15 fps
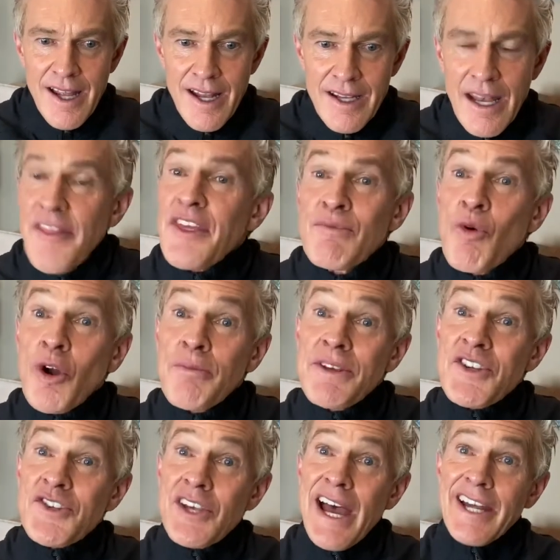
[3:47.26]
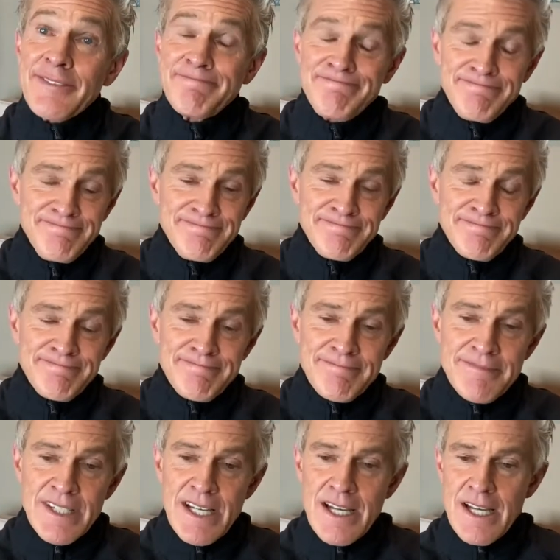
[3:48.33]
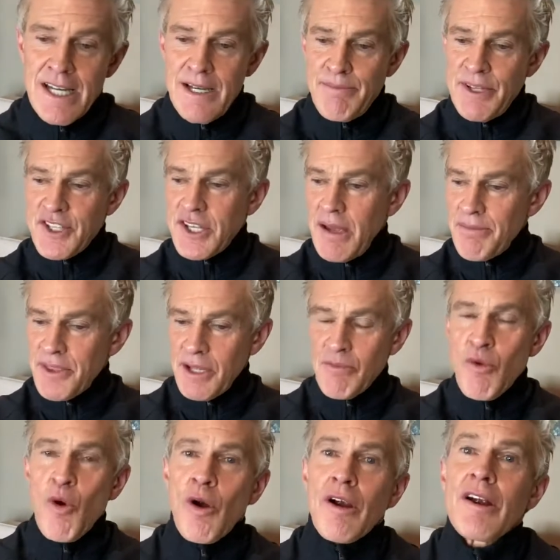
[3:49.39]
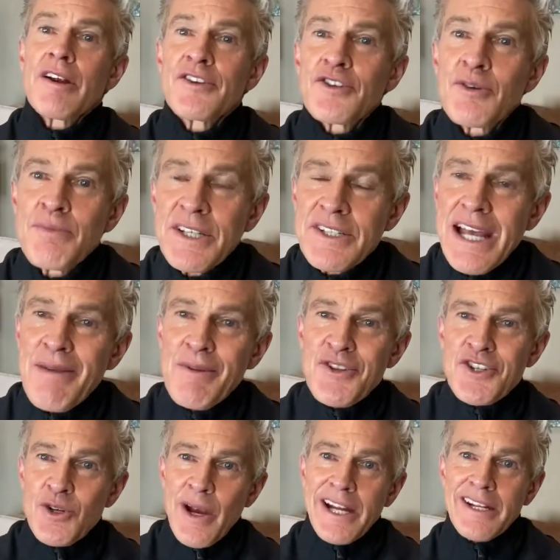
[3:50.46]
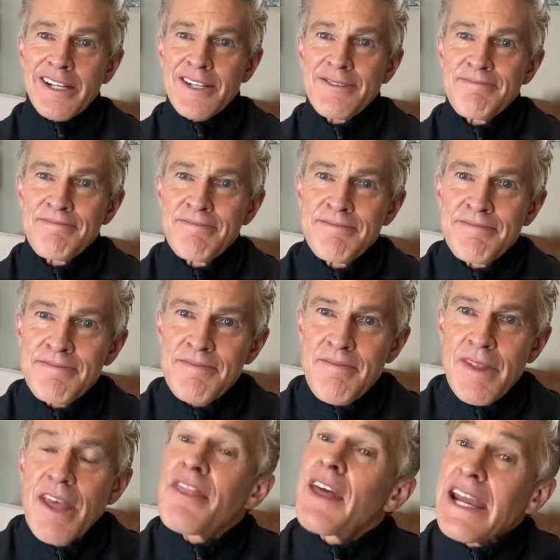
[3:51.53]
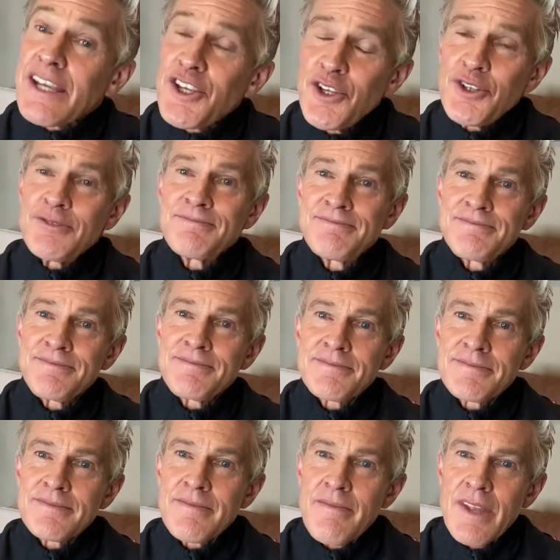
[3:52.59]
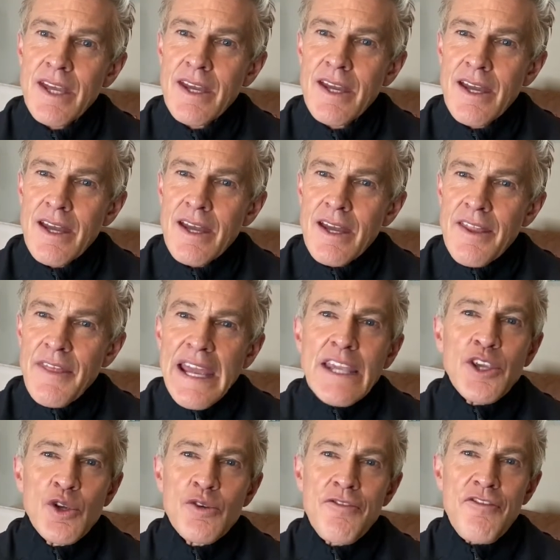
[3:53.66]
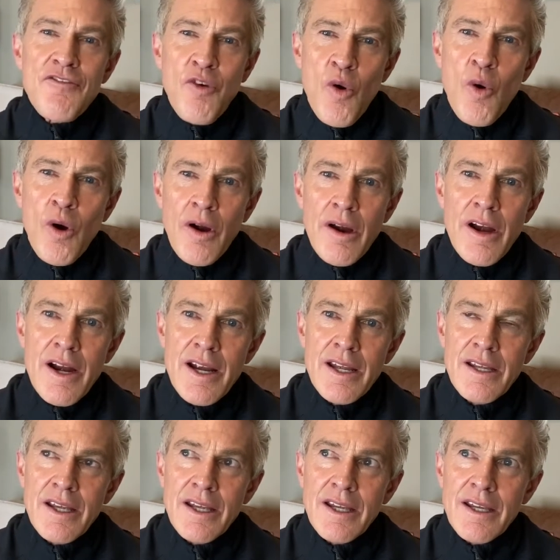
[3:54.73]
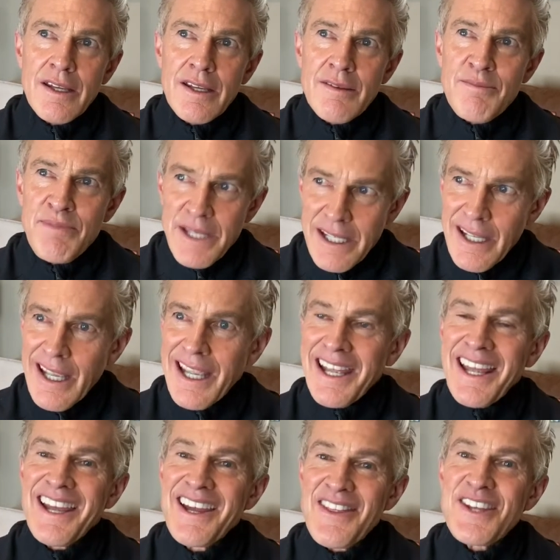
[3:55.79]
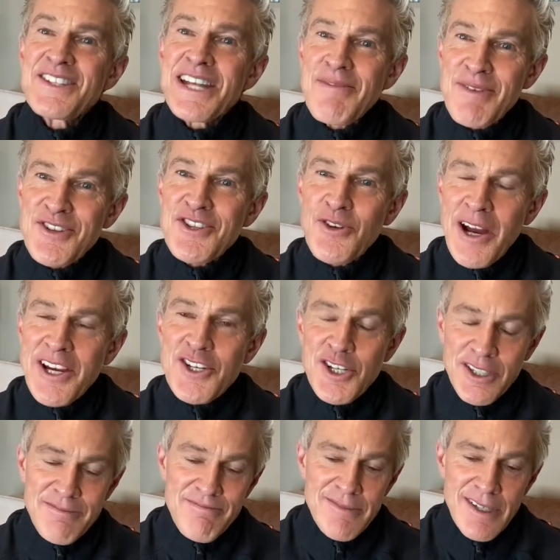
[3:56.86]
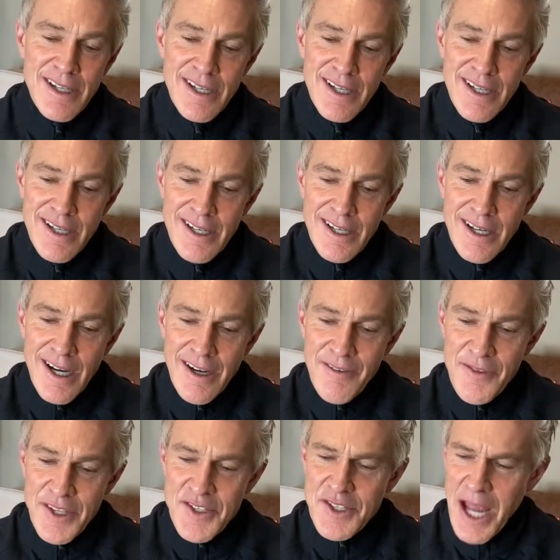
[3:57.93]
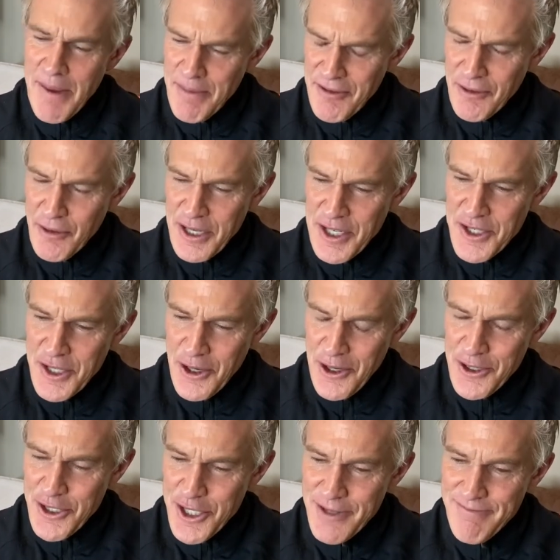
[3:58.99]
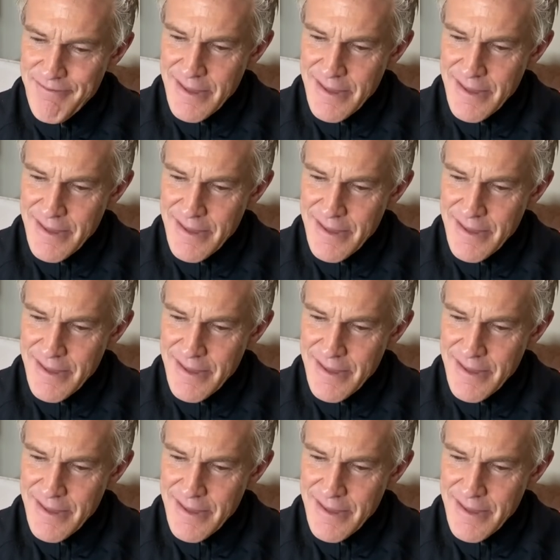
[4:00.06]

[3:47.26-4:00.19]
Nothing more to be said but something more to be demonstrated. Thank you. Thank you for being the demonstration of this type of research.